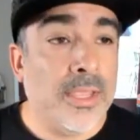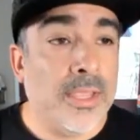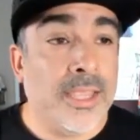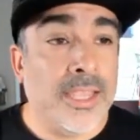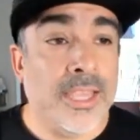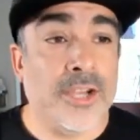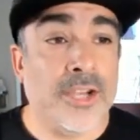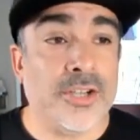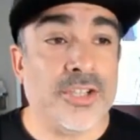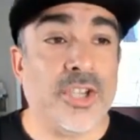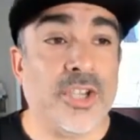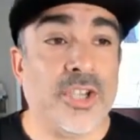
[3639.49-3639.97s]

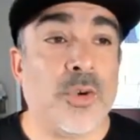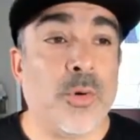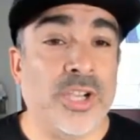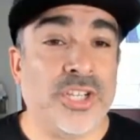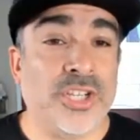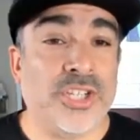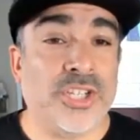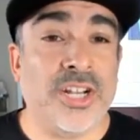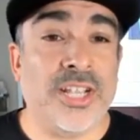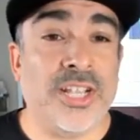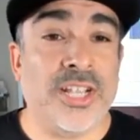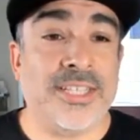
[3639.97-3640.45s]
Here's the
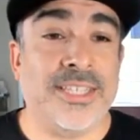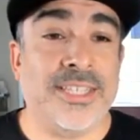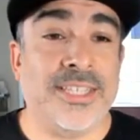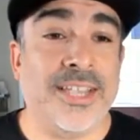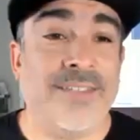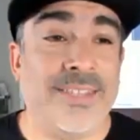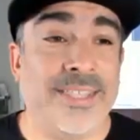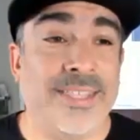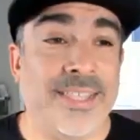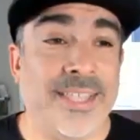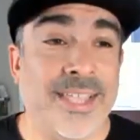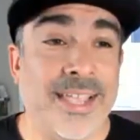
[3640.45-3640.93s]
question I saved
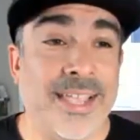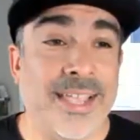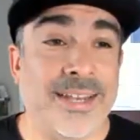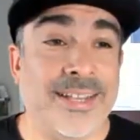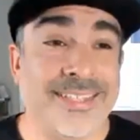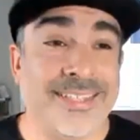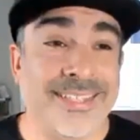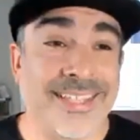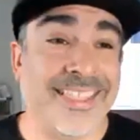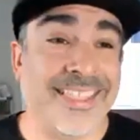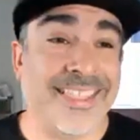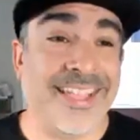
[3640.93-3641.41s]
to the end
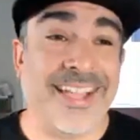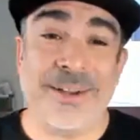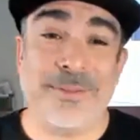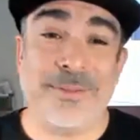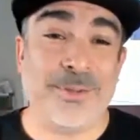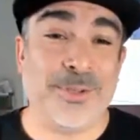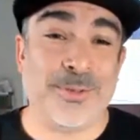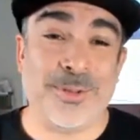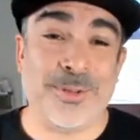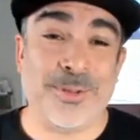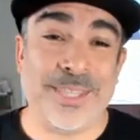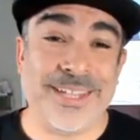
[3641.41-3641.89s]
because I thought it
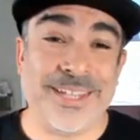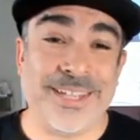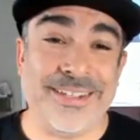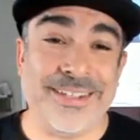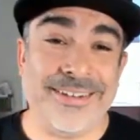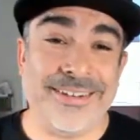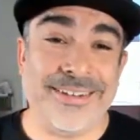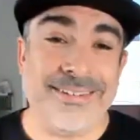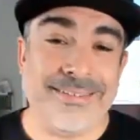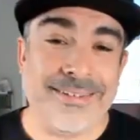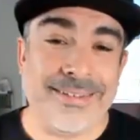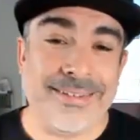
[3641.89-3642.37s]
was really
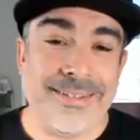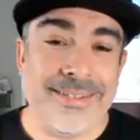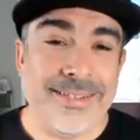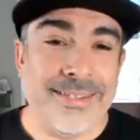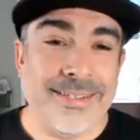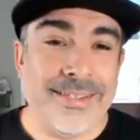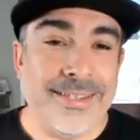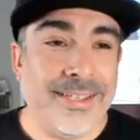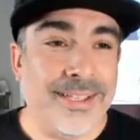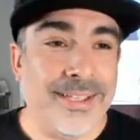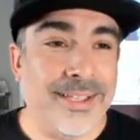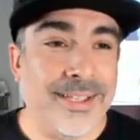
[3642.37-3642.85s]
good.
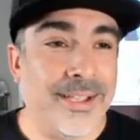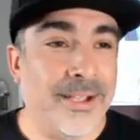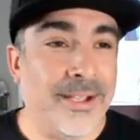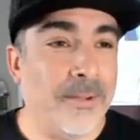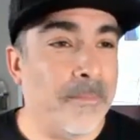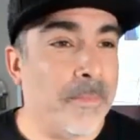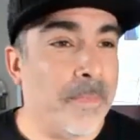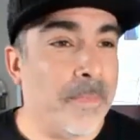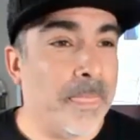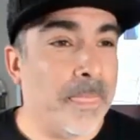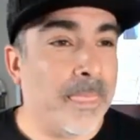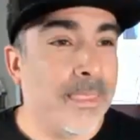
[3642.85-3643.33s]
Um,
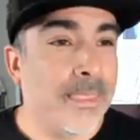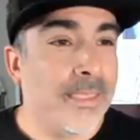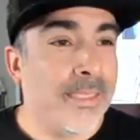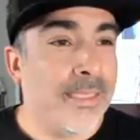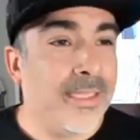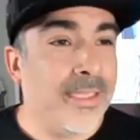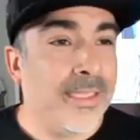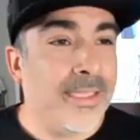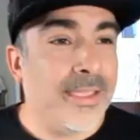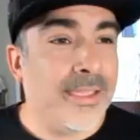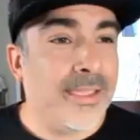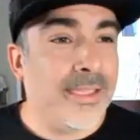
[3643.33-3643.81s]

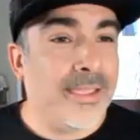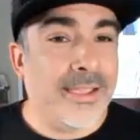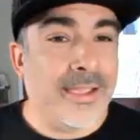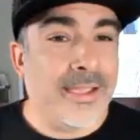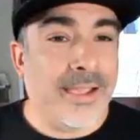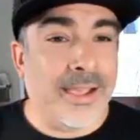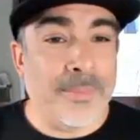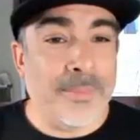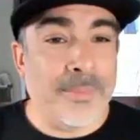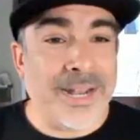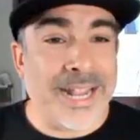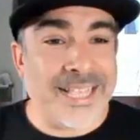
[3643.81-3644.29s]

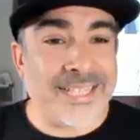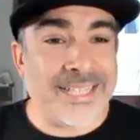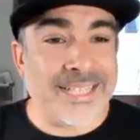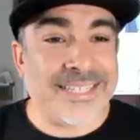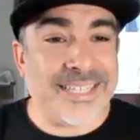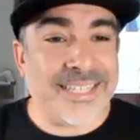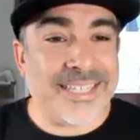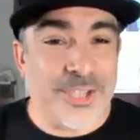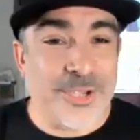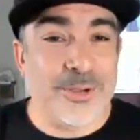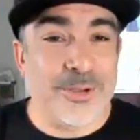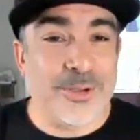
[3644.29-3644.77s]
I'm going to ask
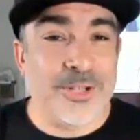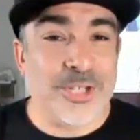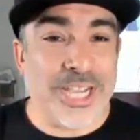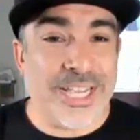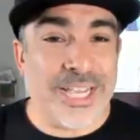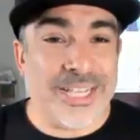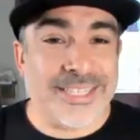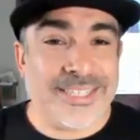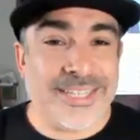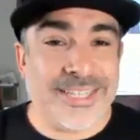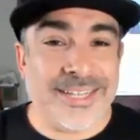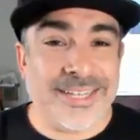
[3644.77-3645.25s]
you,
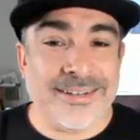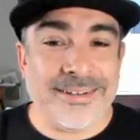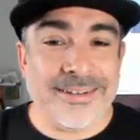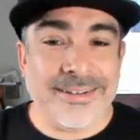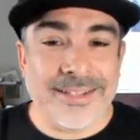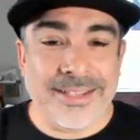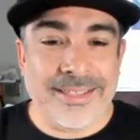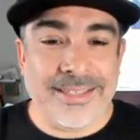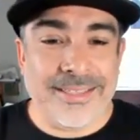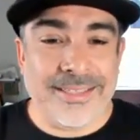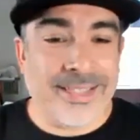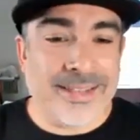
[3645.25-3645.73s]
Justin,
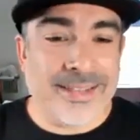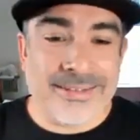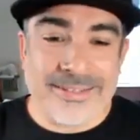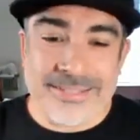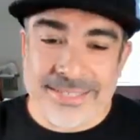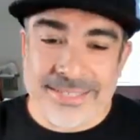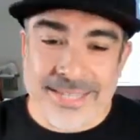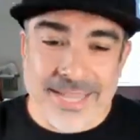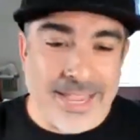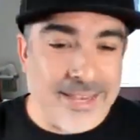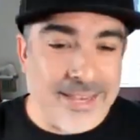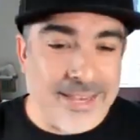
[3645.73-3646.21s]
and then
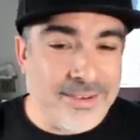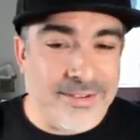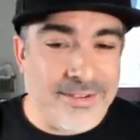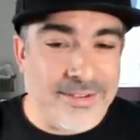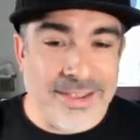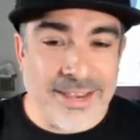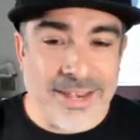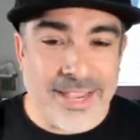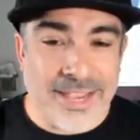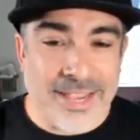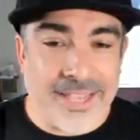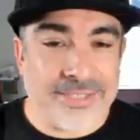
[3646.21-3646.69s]
Dan, you
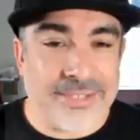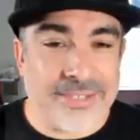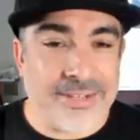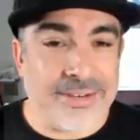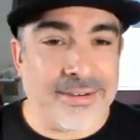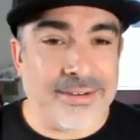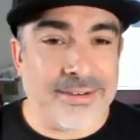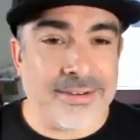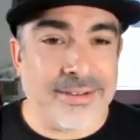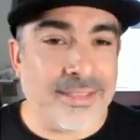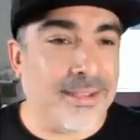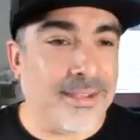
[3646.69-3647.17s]
can answer,
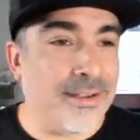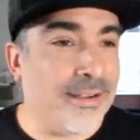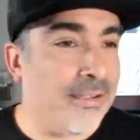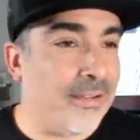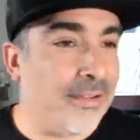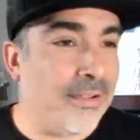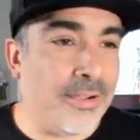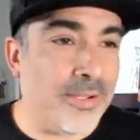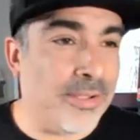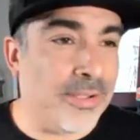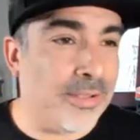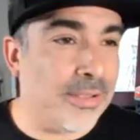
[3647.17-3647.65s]
and then I'll,
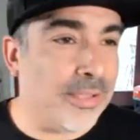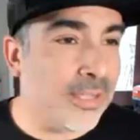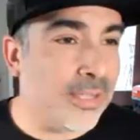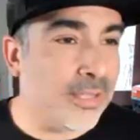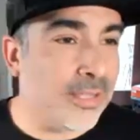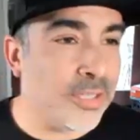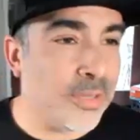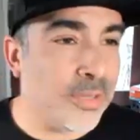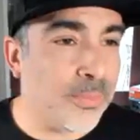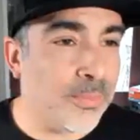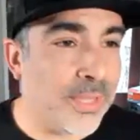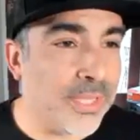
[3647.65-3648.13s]
I'll, I'll
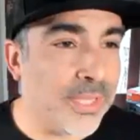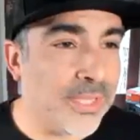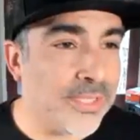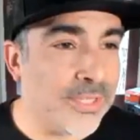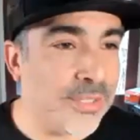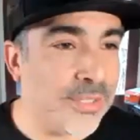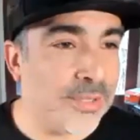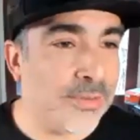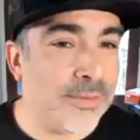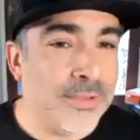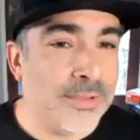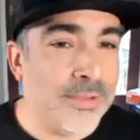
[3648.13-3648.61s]
jump
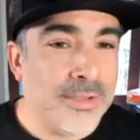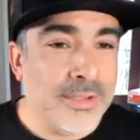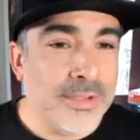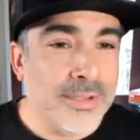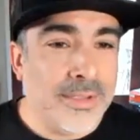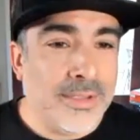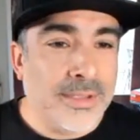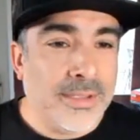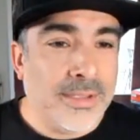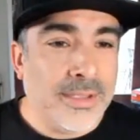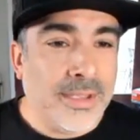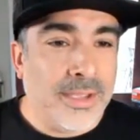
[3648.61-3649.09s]
into.
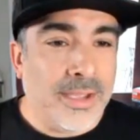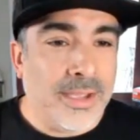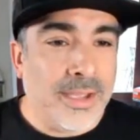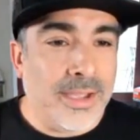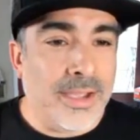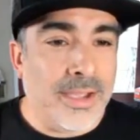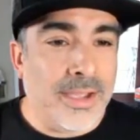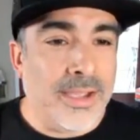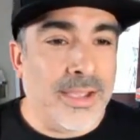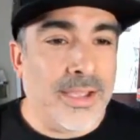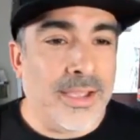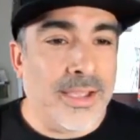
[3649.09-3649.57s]

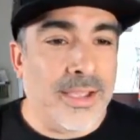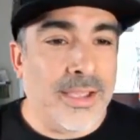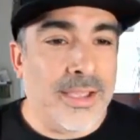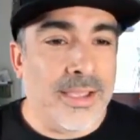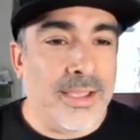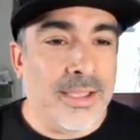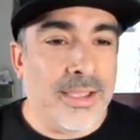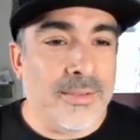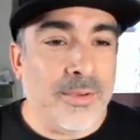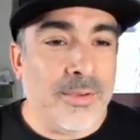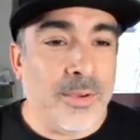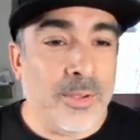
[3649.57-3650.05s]

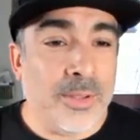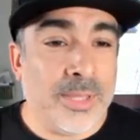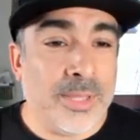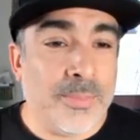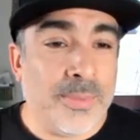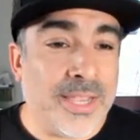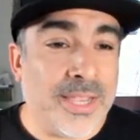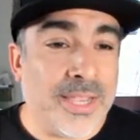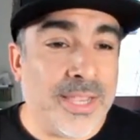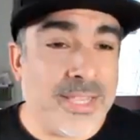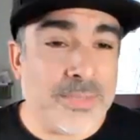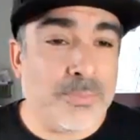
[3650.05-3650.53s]
Only
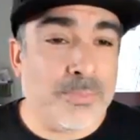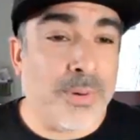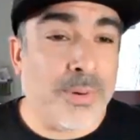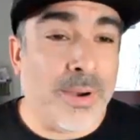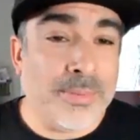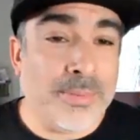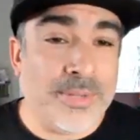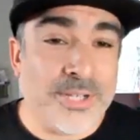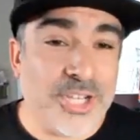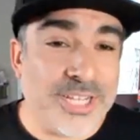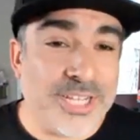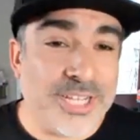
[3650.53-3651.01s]
because
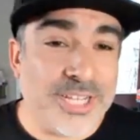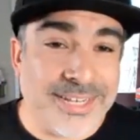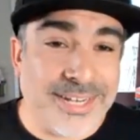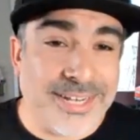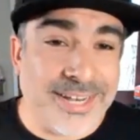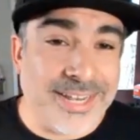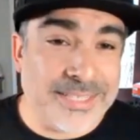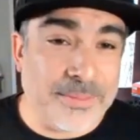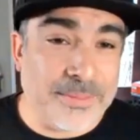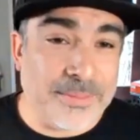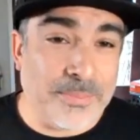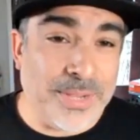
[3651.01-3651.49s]
probably Justin
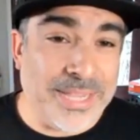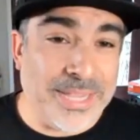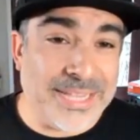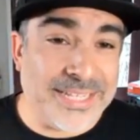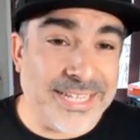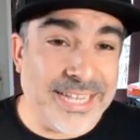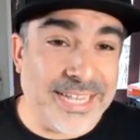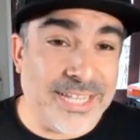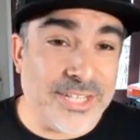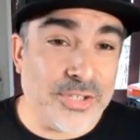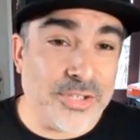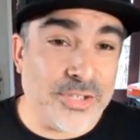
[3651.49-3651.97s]
has the best
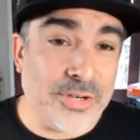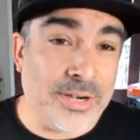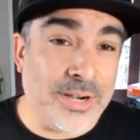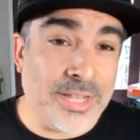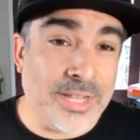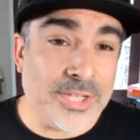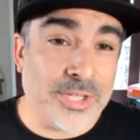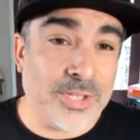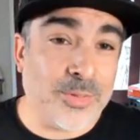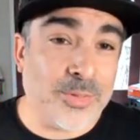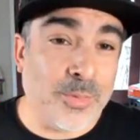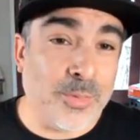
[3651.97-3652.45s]
answer, and I
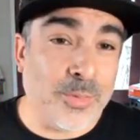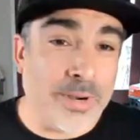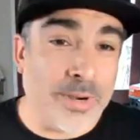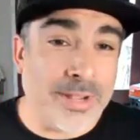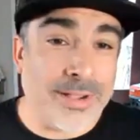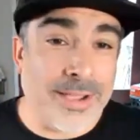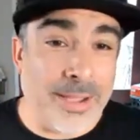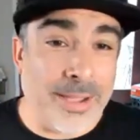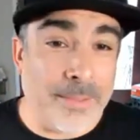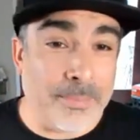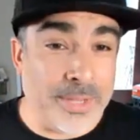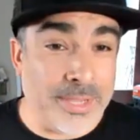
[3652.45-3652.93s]
just want to
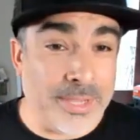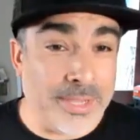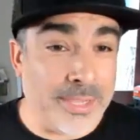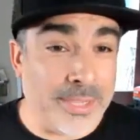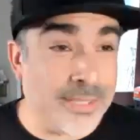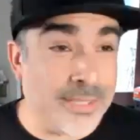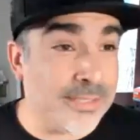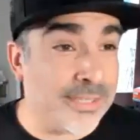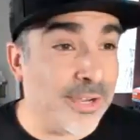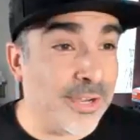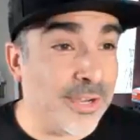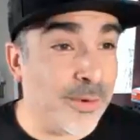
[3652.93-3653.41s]
copy
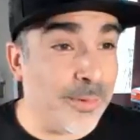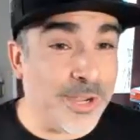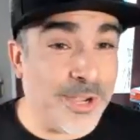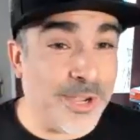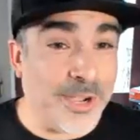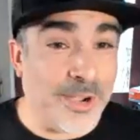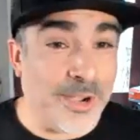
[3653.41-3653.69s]
his. Here we go.